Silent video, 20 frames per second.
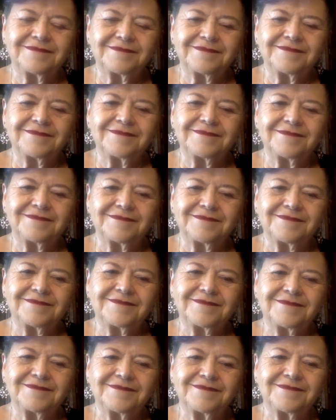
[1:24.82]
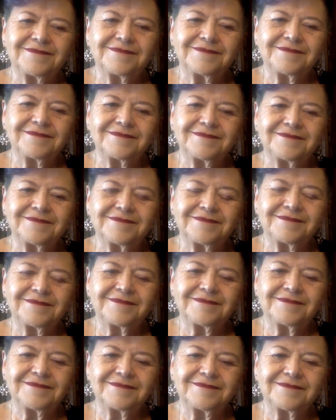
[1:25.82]

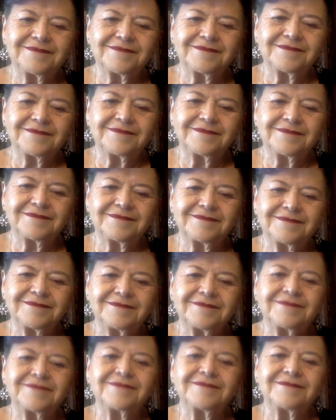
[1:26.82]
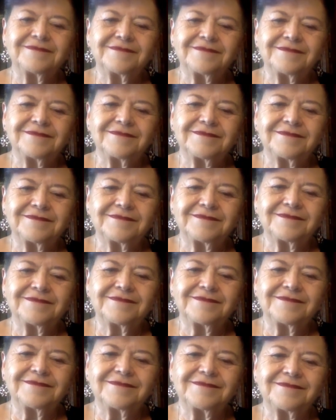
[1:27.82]

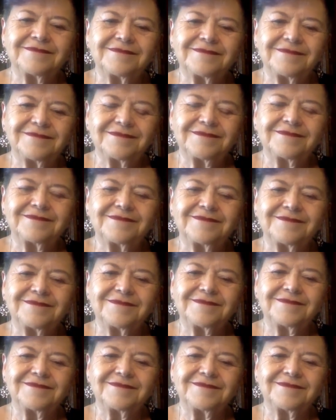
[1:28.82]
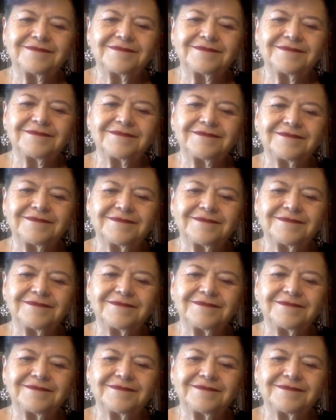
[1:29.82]
No words are spoken by the person on screen.